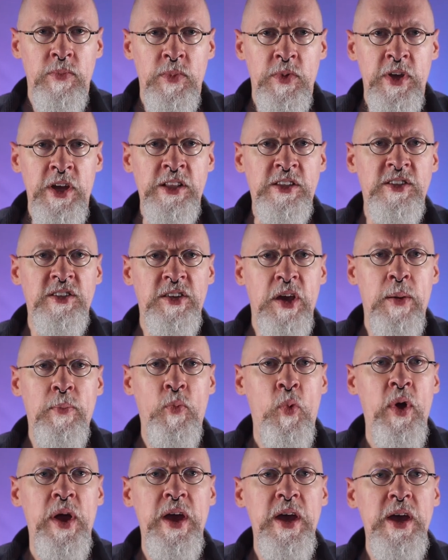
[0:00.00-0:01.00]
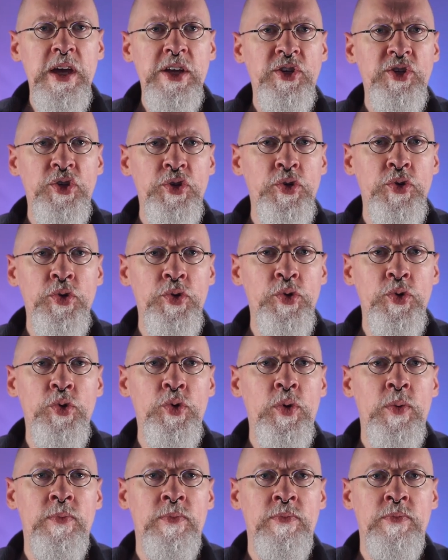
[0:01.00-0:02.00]
It's some way
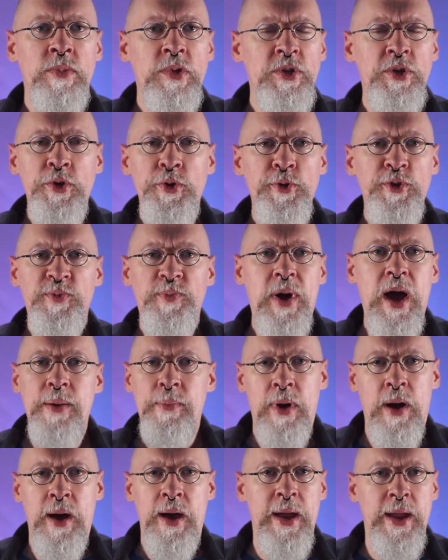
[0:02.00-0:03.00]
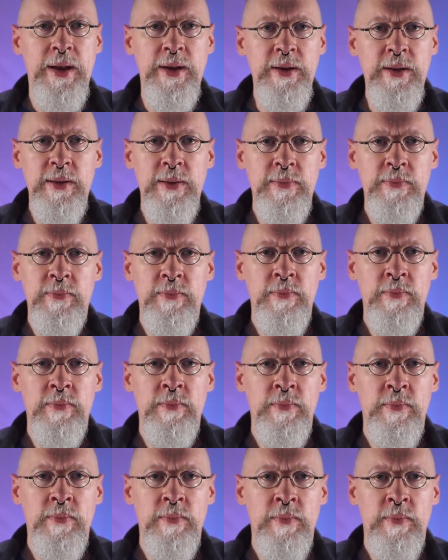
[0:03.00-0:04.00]
to use my mind,
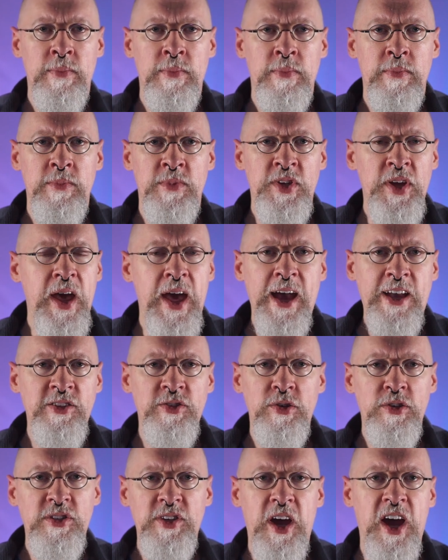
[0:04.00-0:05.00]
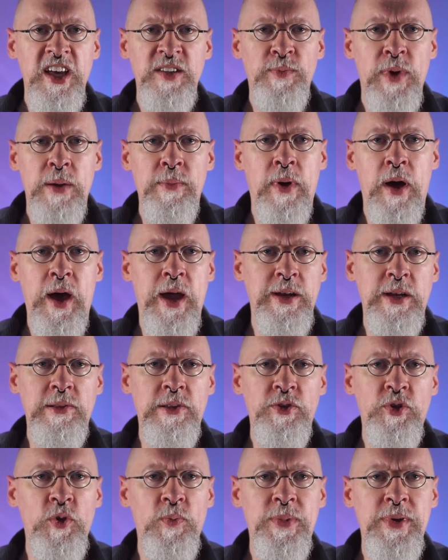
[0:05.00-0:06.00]
to exercise my mind a
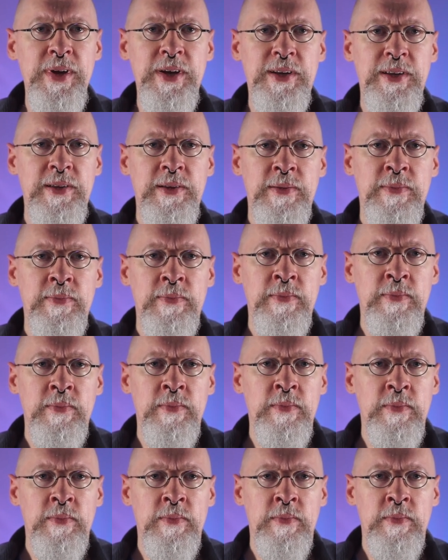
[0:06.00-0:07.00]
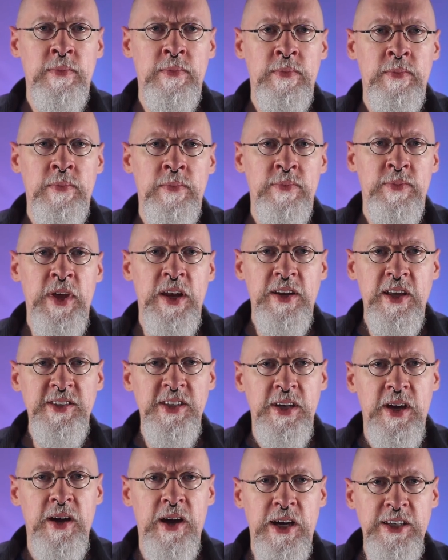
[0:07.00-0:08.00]
little bit that
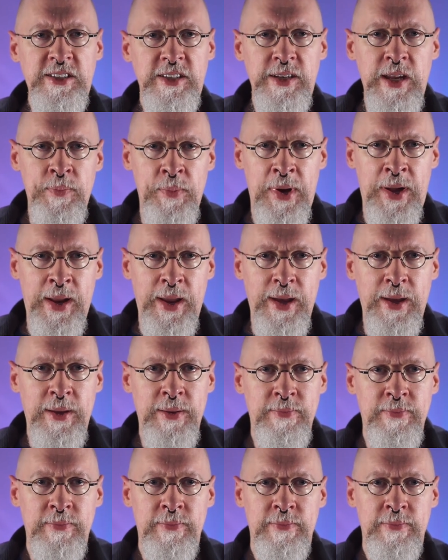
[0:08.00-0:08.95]
doesn't cost any money.